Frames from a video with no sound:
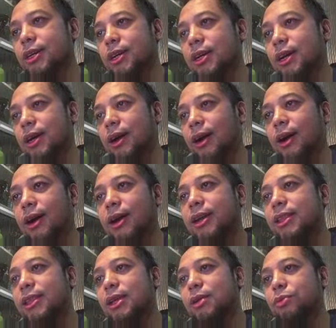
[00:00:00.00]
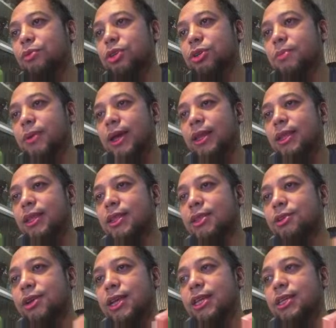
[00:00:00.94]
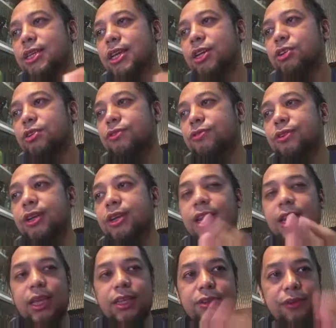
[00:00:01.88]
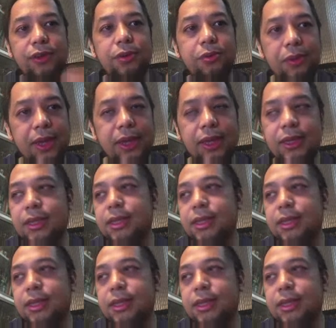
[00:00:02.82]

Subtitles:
our team was planning the training sessions for the next few weeks.